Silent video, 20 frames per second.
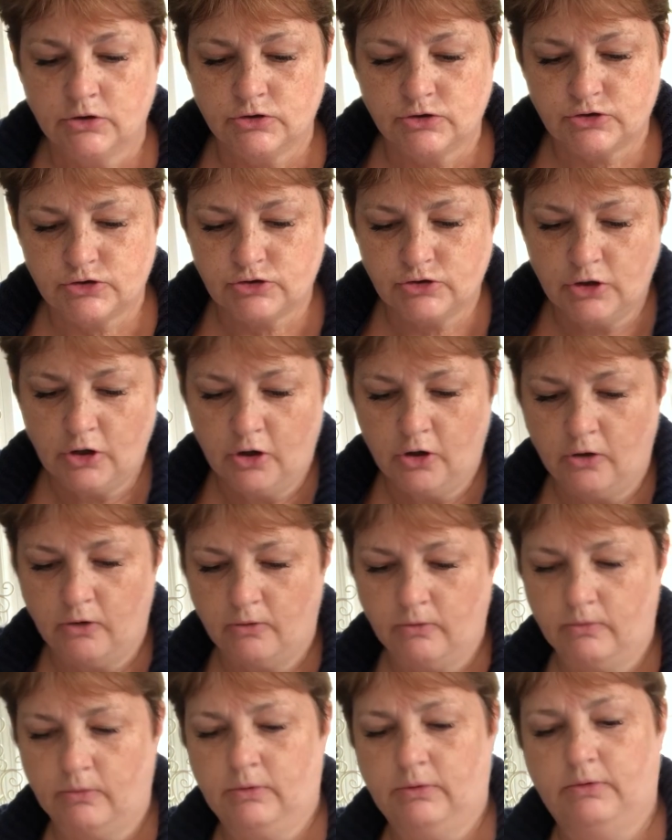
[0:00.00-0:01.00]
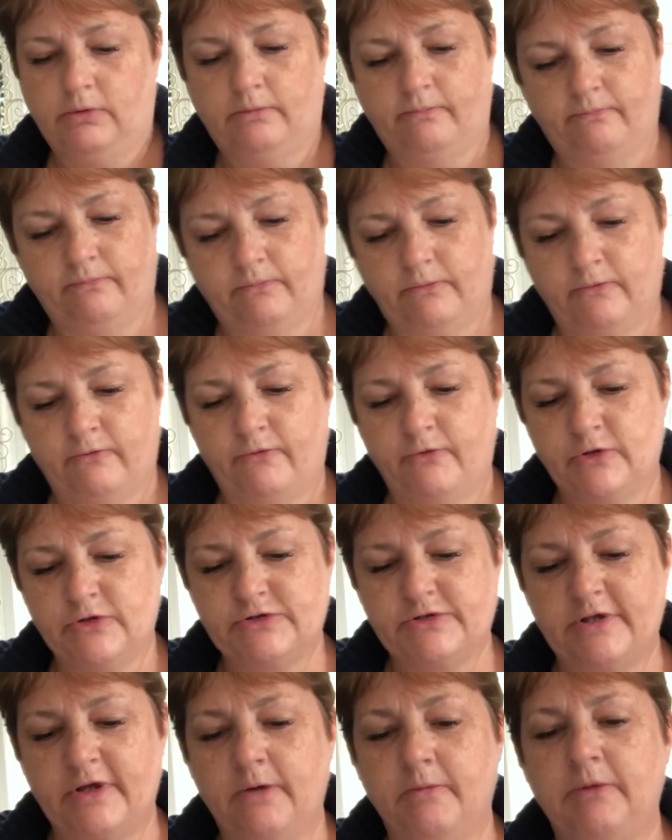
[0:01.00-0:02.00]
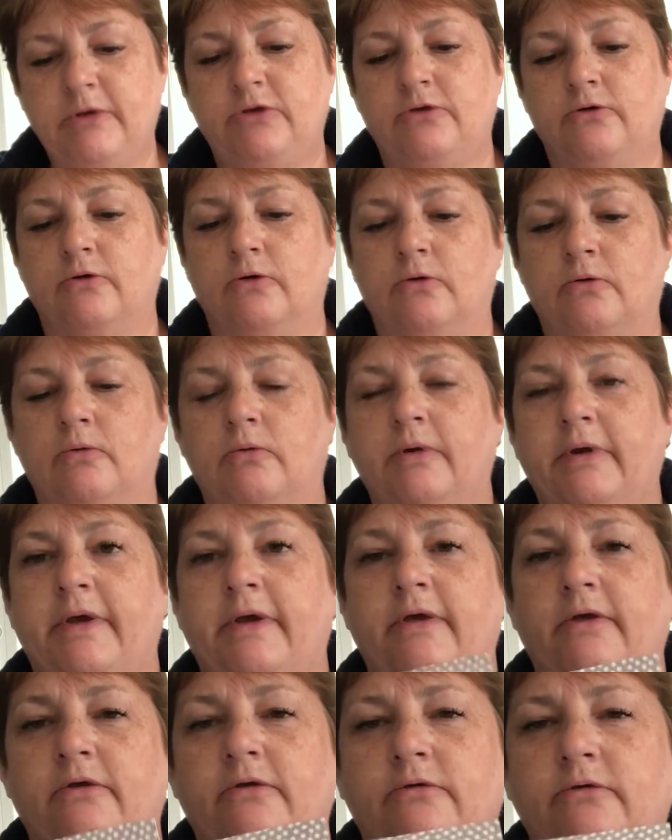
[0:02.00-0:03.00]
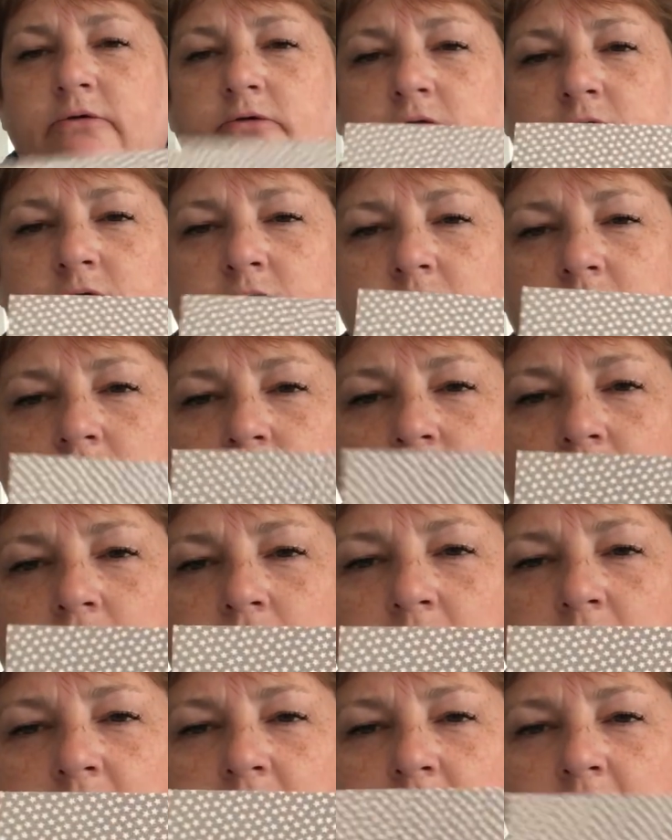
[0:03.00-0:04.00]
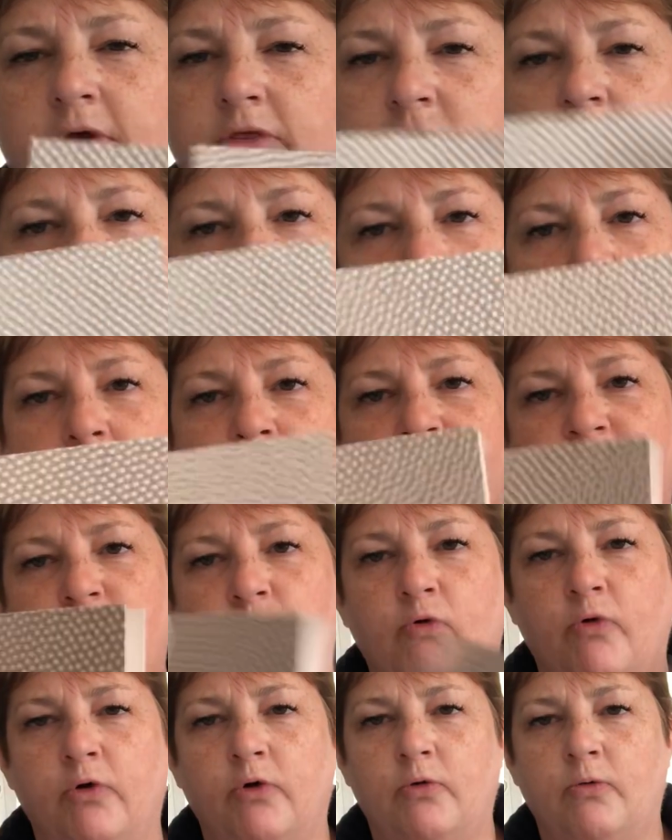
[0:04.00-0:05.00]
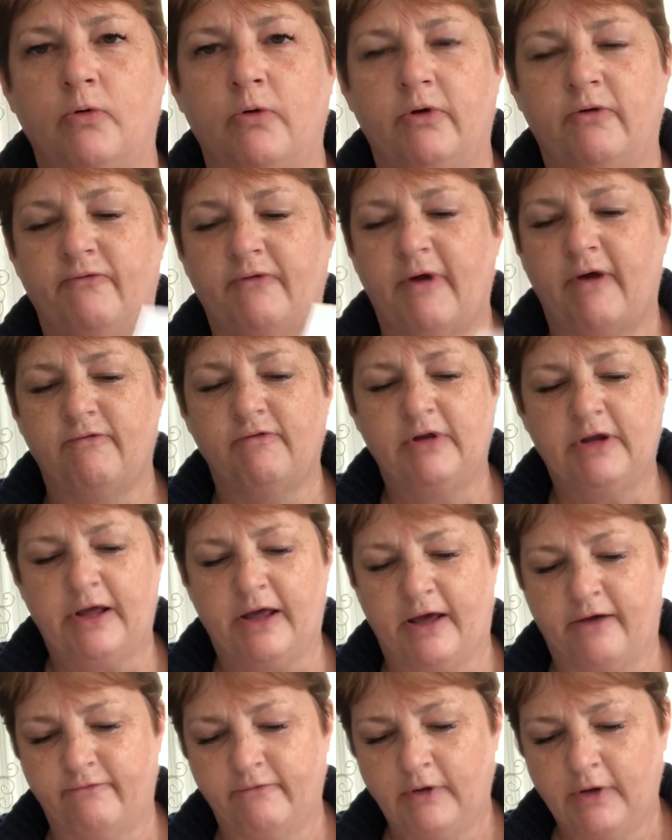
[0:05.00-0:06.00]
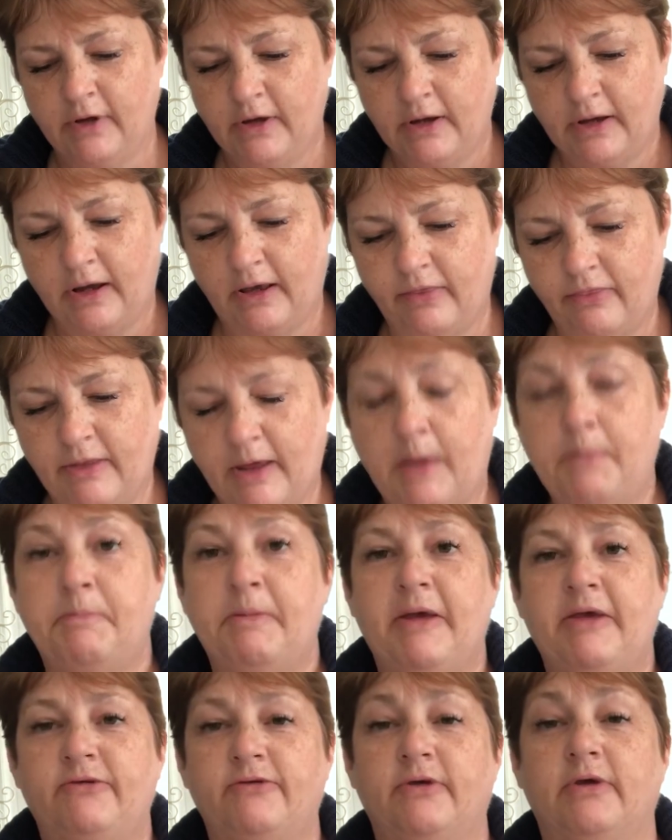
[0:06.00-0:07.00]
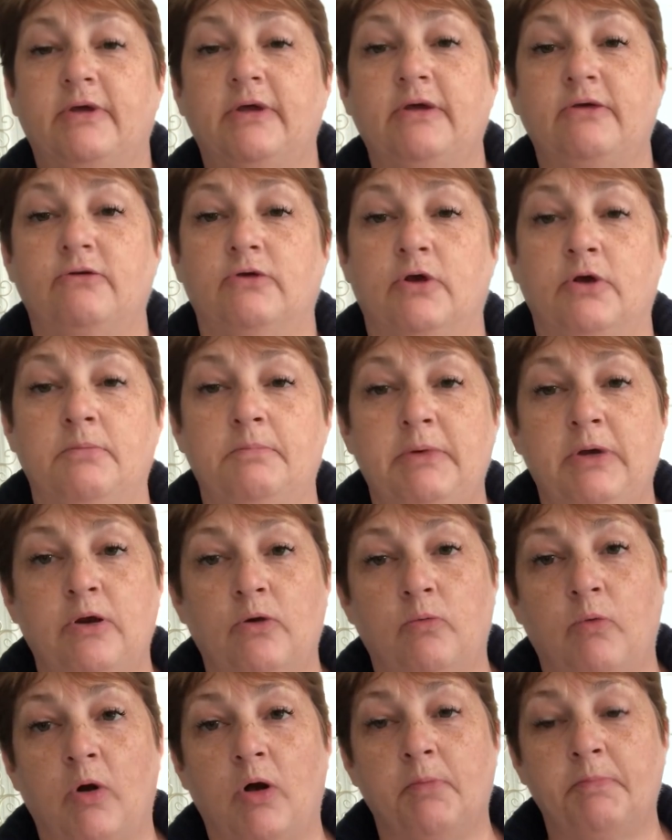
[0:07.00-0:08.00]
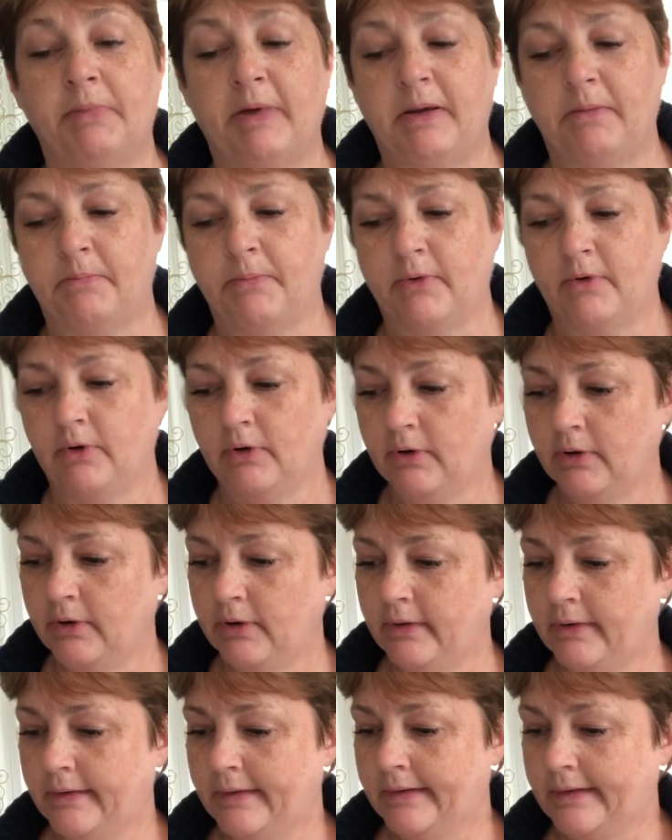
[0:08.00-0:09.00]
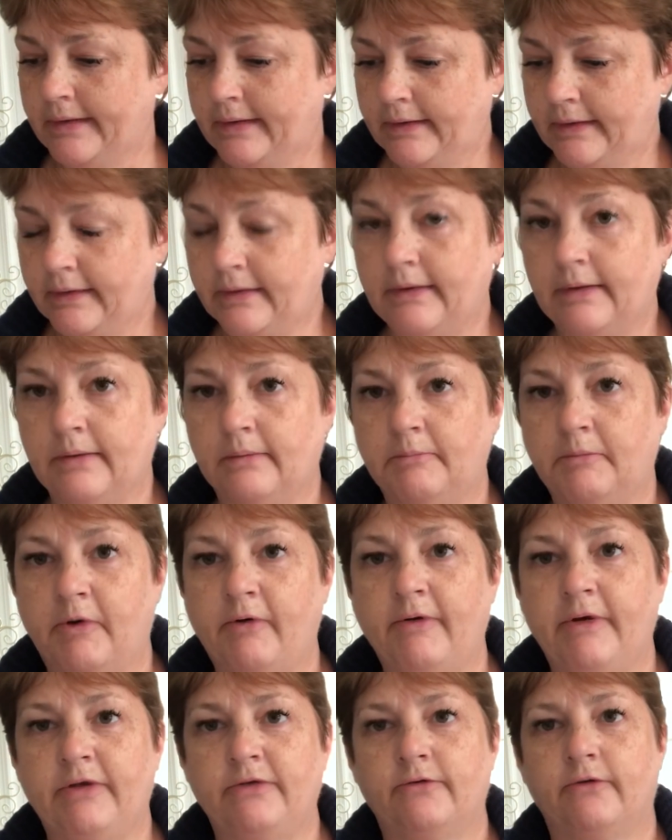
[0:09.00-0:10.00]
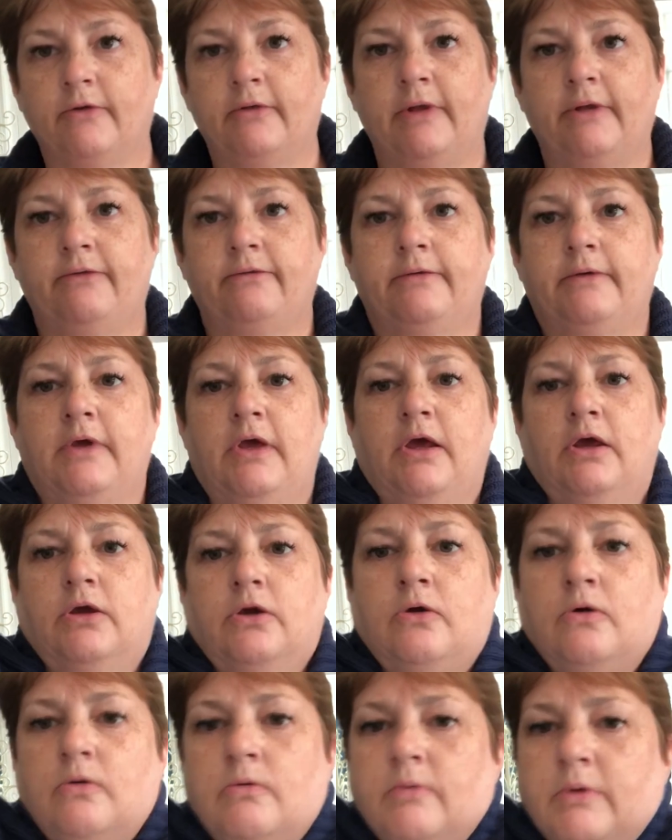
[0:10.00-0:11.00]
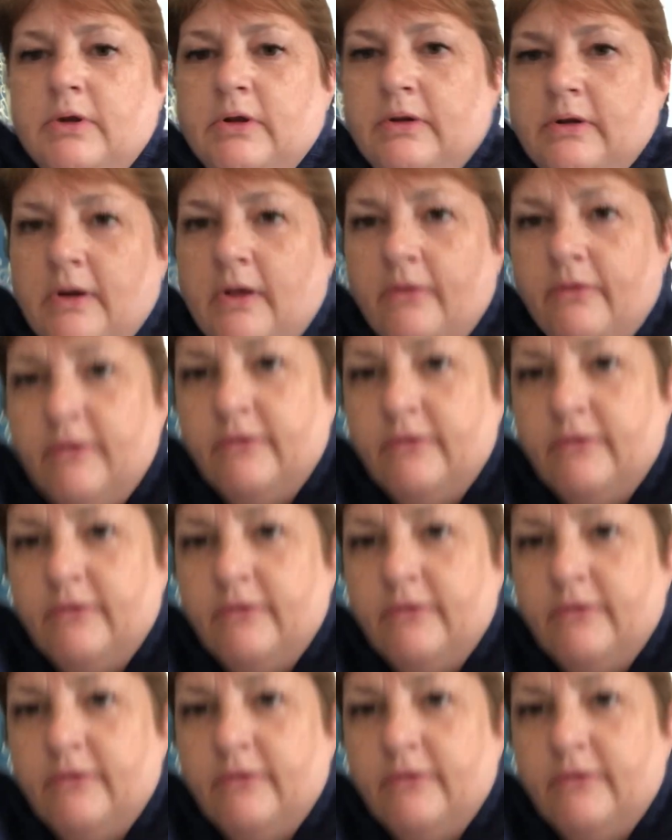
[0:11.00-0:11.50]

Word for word: So first thing we do is just cut the paper four and a quarter, five and a half, and that basically is going to be your wallpaper. And um, all right, so let's get going. Now